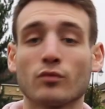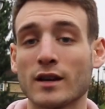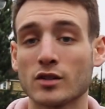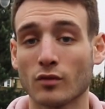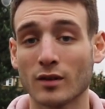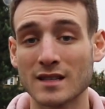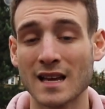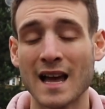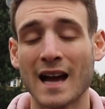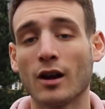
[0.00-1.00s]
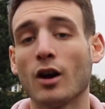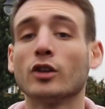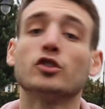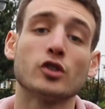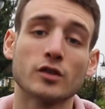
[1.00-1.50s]
restaurants and
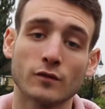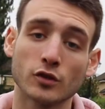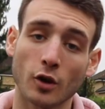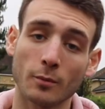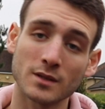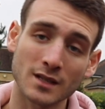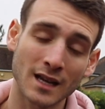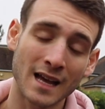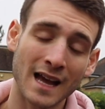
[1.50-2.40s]
hundreds of jobs